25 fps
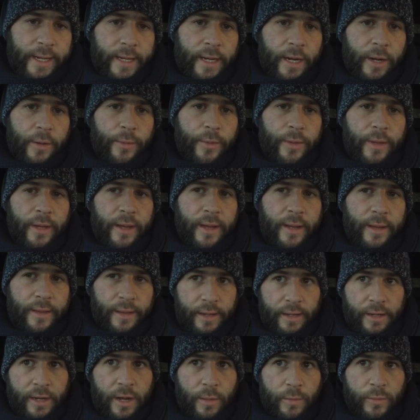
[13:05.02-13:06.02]
ground
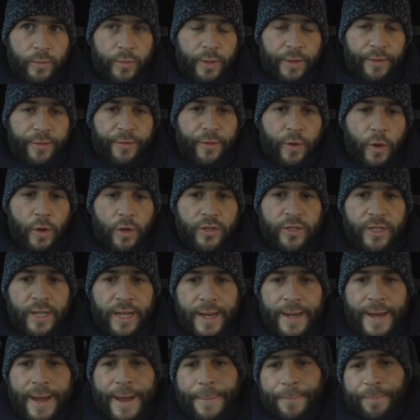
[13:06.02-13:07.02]
that comes with the frost.
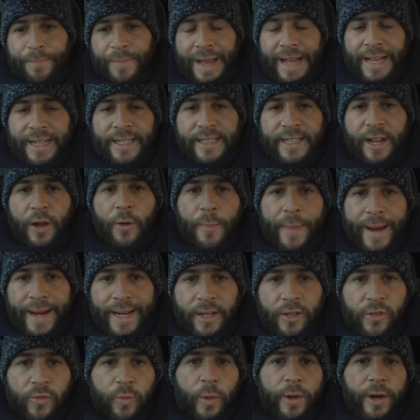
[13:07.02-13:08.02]
It's still
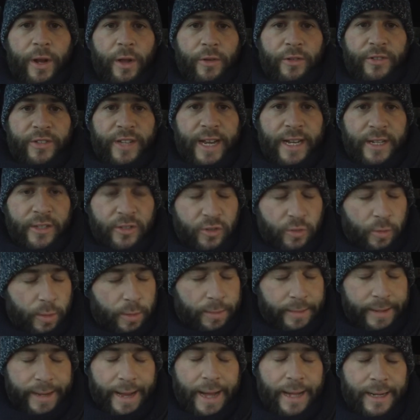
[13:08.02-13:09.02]
-1 outside, so
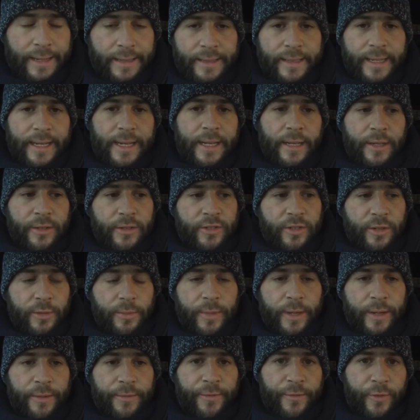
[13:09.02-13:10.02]
I'm guaranteed there's
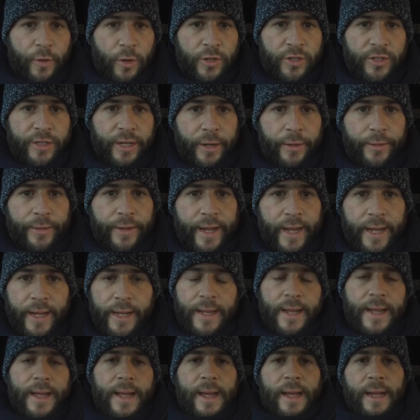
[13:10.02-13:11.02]
some frost down there.
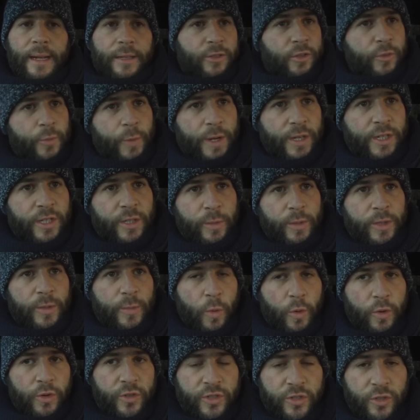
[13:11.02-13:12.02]
Just wish there was
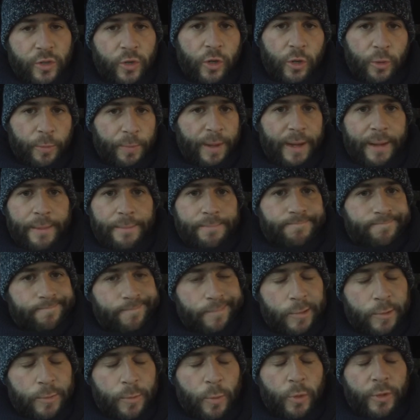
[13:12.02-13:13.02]
more snow, but
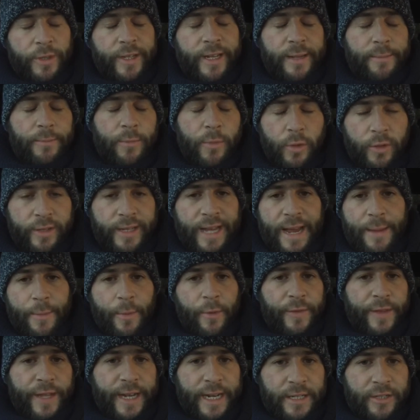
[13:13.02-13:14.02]
there's more time
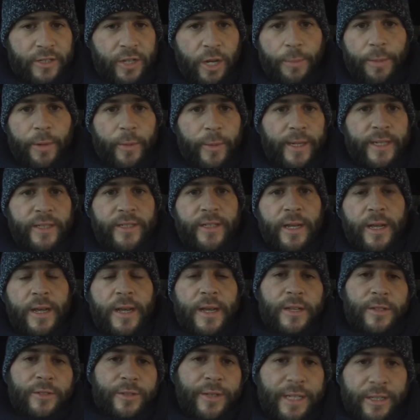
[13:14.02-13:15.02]
over the next couple of weeks.
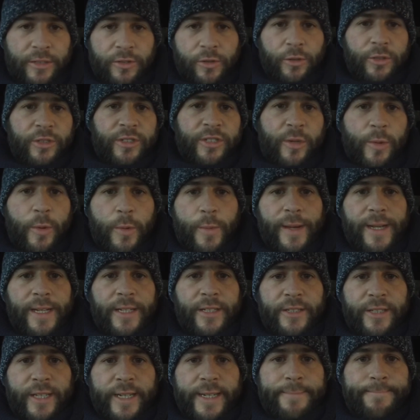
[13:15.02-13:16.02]
So let's go and see what we can
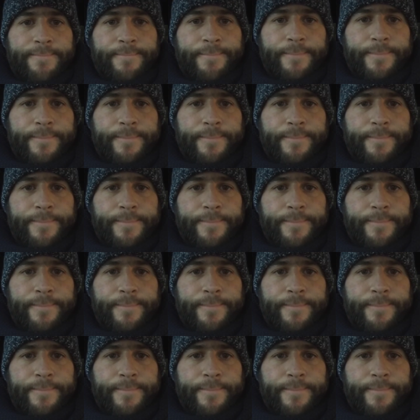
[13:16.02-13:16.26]
see.